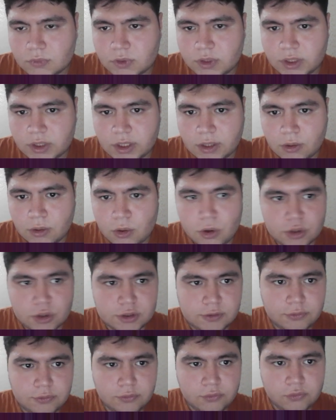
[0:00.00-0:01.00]

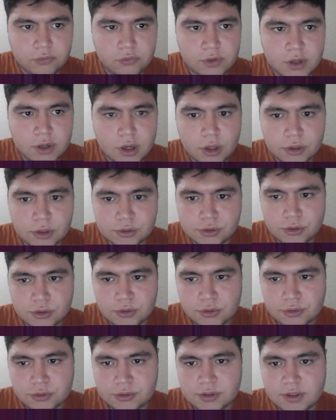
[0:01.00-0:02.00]
host we also
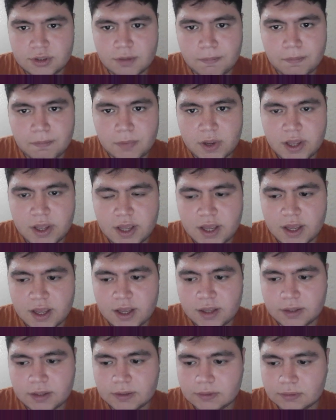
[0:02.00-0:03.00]
use
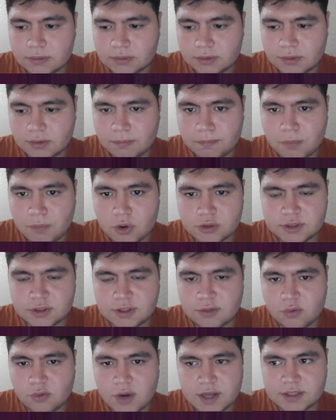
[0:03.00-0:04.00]
the
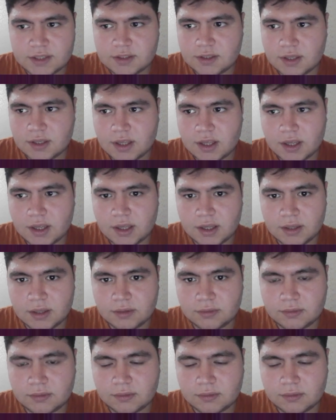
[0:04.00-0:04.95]
most device that